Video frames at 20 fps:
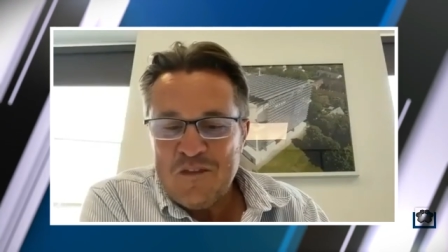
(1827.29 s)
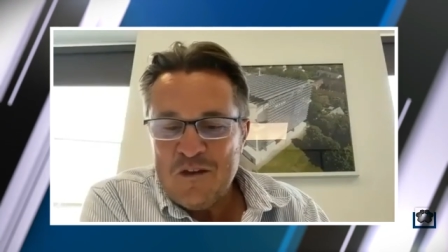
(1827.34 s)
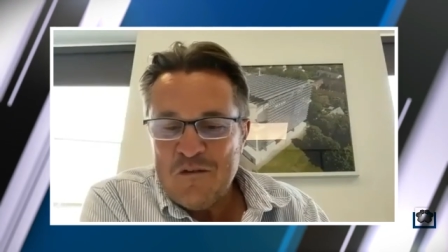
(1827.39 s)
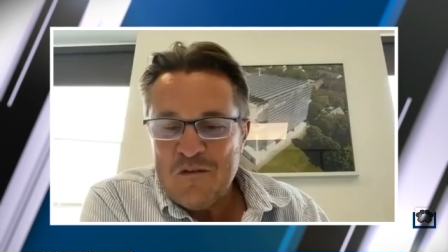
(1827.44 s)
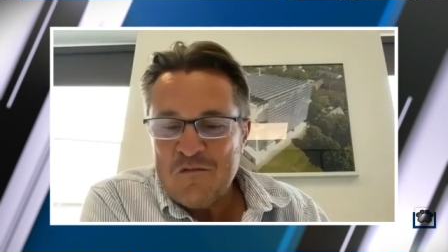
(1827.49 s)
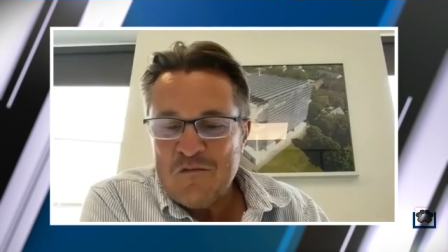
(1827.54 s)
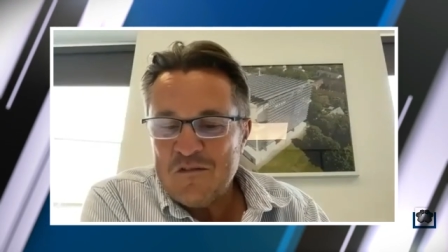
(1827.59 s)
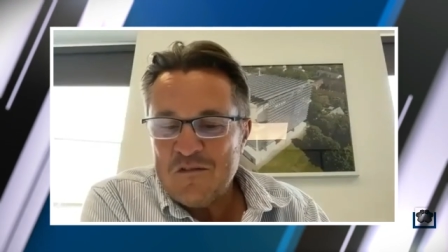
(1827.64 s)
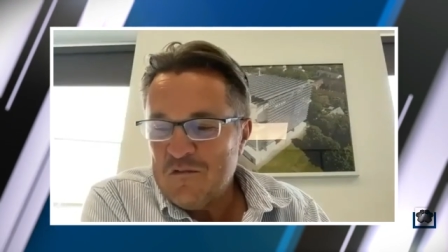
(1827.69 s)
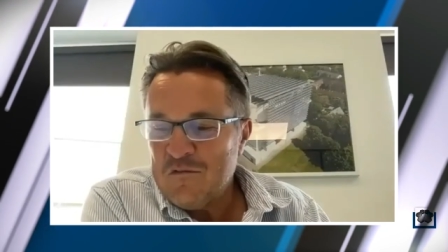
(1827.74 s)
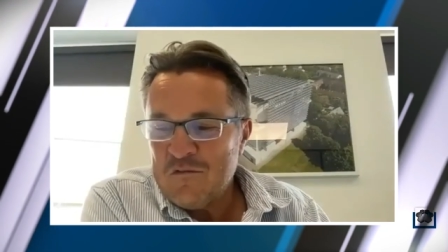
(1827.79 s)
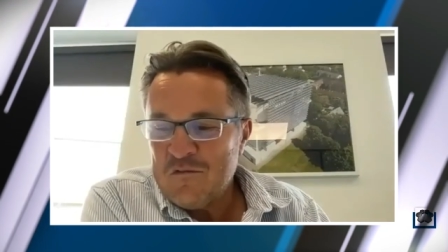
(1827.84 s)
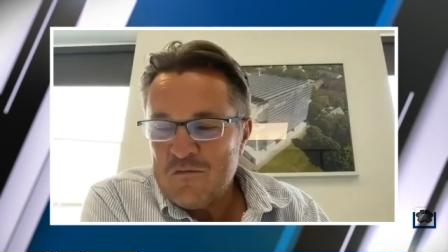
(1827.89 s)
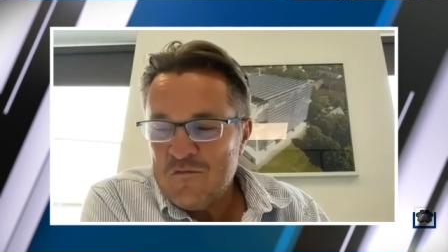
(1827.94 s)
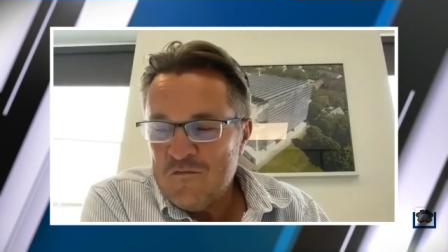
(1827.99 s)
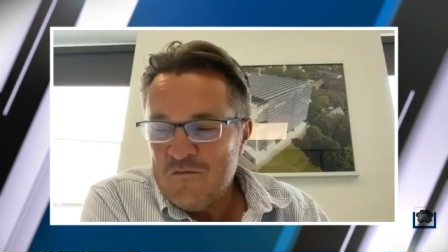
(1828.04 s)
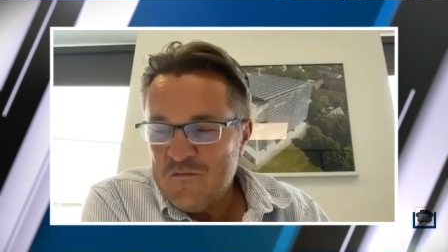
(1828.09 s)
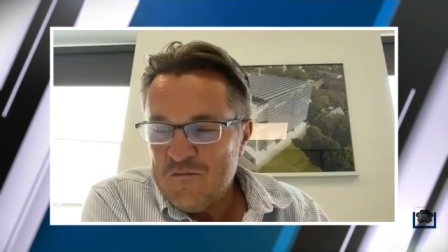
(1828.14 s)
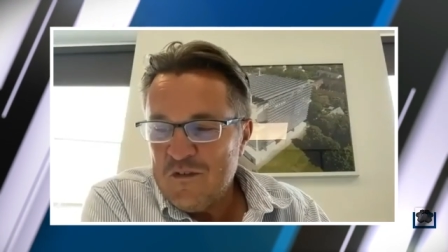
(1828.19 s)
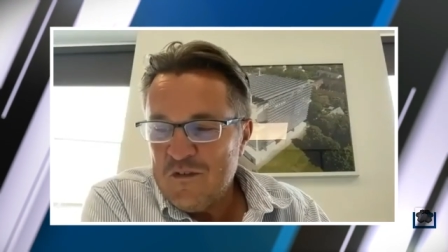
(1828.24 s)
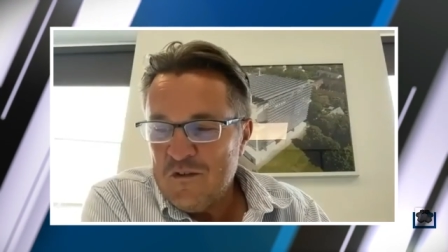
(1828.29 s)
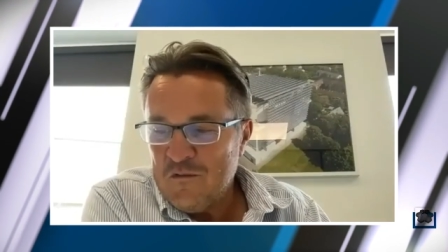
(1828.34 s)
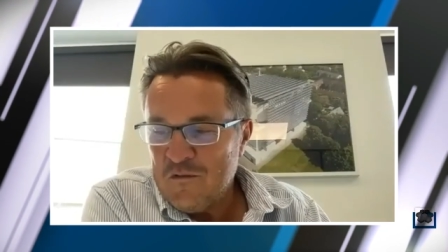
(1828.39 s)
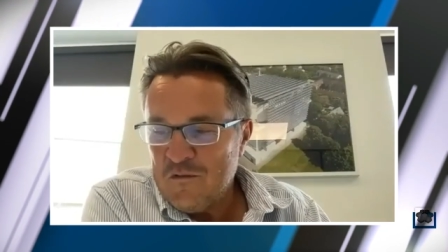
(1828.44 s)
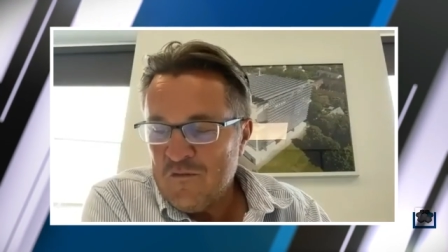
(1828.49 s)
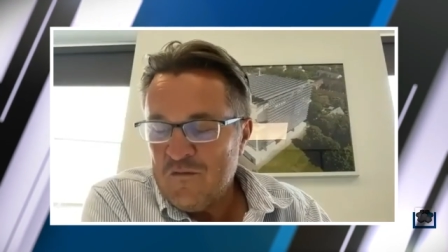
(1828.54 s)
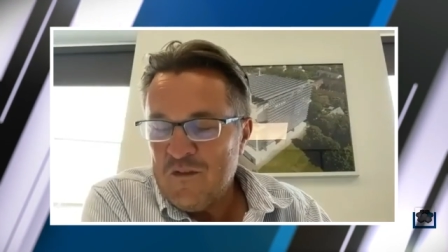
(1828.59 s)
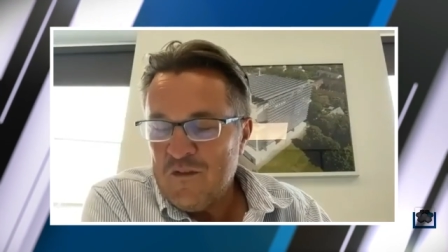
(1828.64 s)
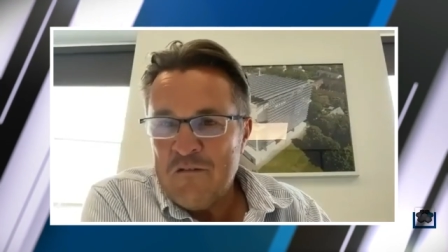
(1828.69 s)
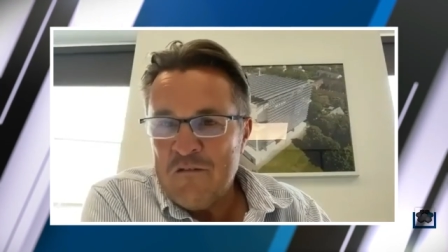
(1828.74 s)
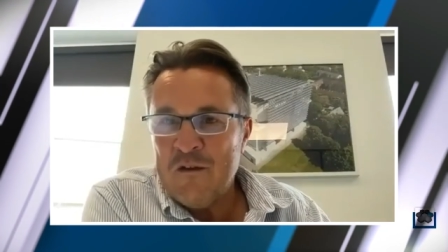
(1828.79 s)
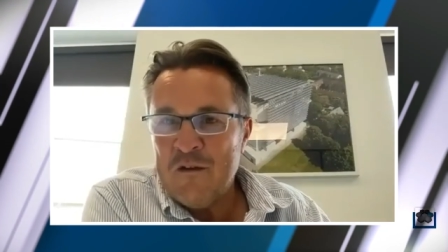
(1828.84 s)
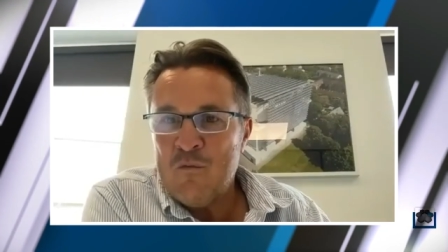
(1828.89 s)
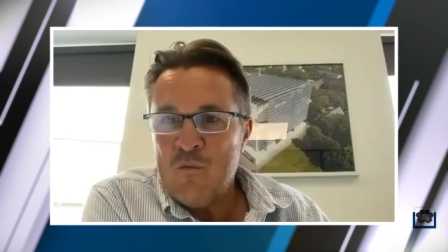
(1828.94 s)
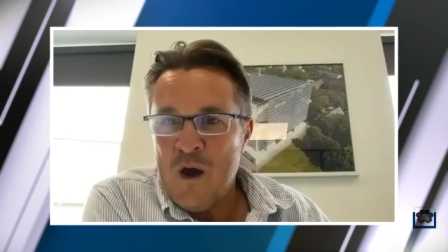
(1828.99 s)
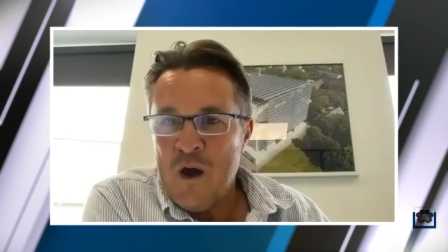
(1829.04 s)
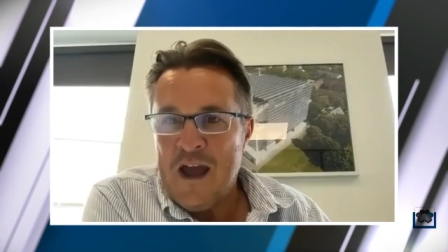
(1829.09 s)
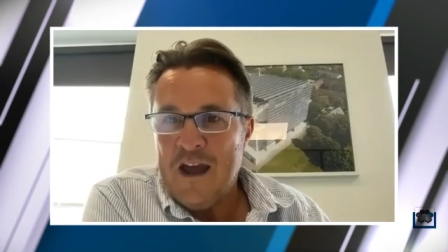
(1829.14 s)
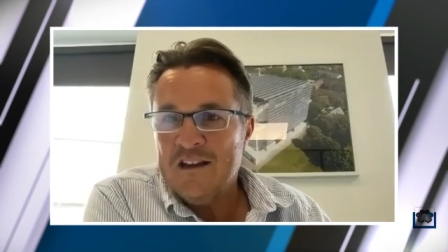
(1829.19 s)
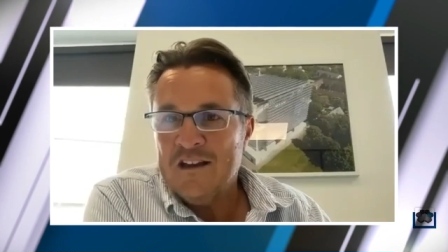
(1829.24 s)
there was it was it was a very
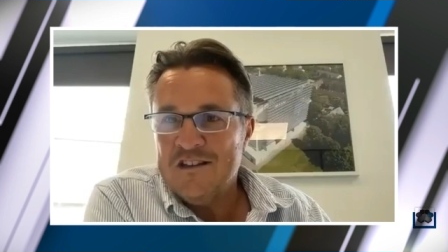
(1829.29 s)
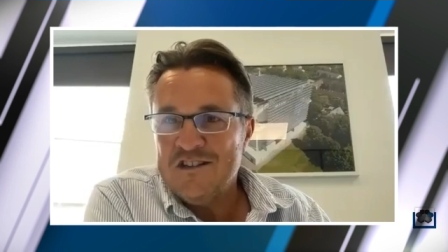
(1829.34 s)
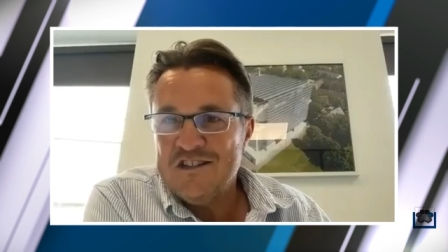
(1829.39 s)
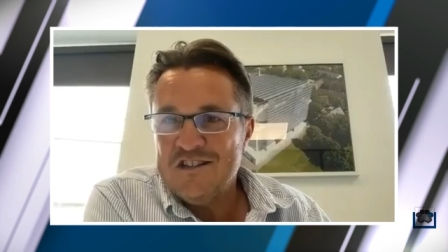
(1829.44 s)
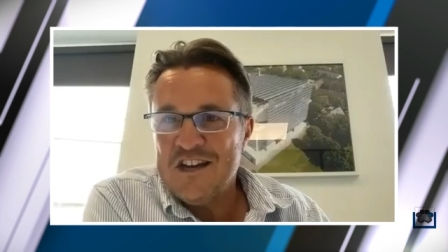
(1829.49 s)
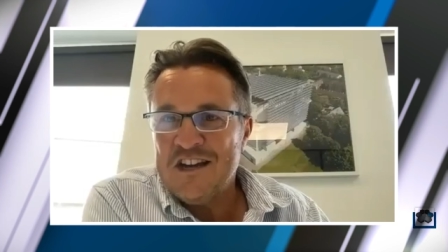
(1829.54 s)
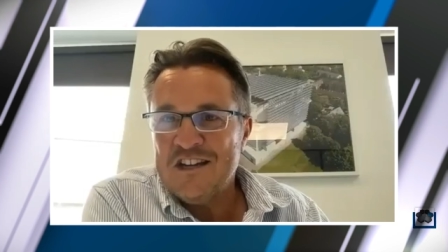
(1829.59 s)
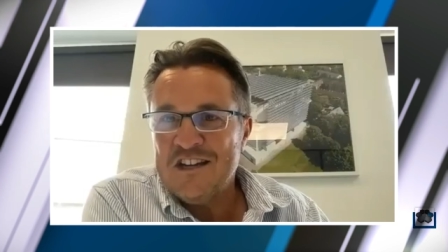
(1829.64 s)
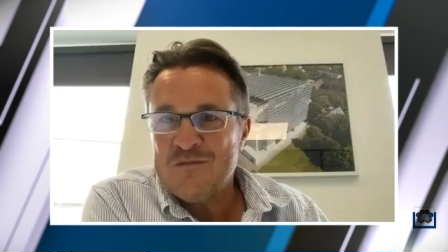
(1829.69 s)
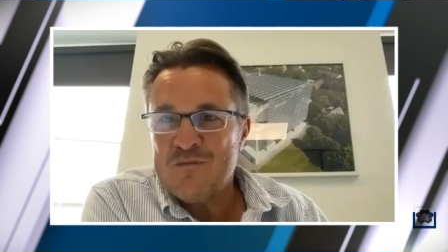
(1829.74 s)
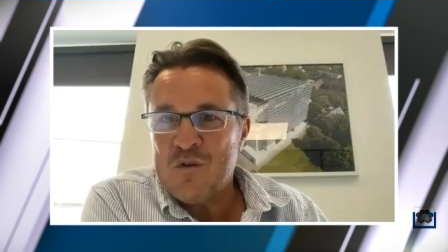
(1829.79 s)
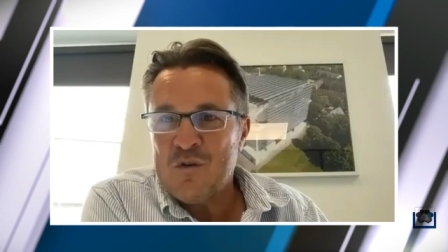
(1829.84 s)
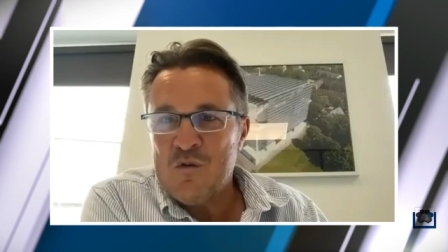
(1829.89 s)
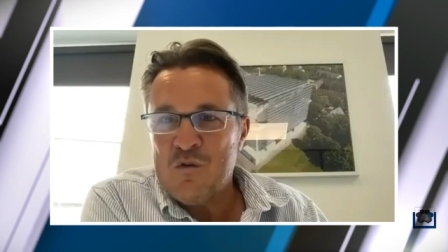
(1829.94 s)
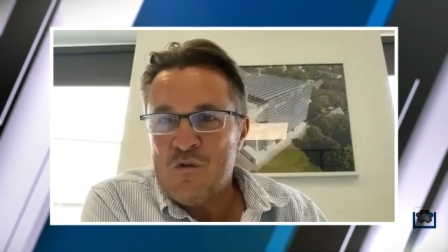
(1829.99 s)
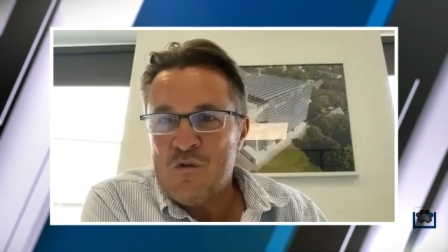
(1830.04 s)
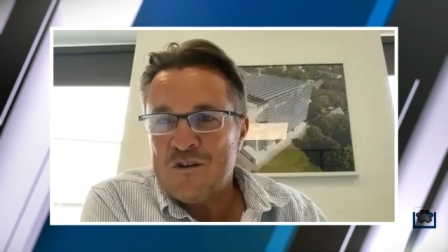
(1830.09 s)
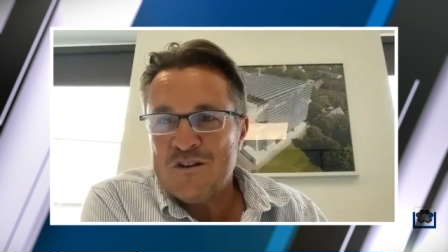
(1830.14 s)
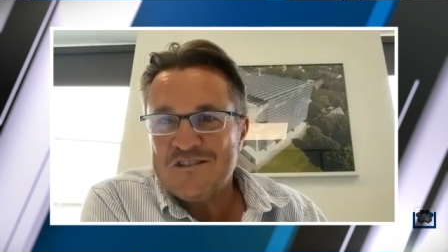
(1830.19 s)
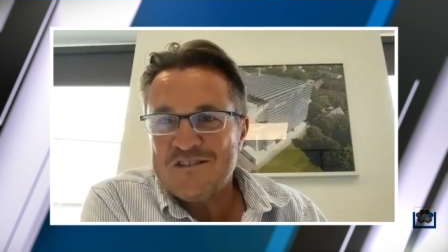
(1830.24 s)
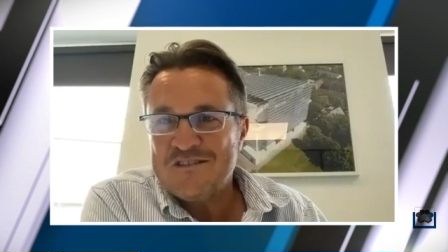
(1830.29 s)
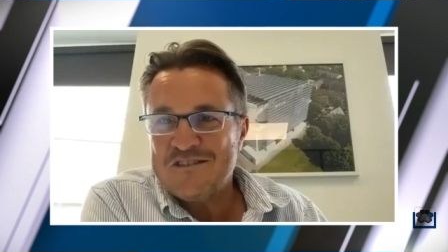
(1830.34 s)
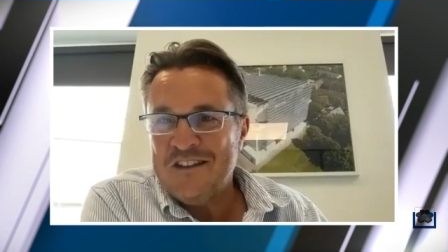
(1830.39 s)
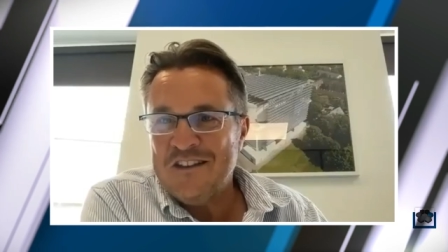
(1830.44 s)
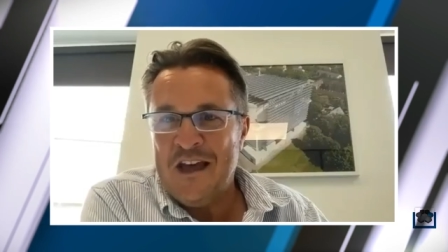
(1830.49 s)
wet and changeable August,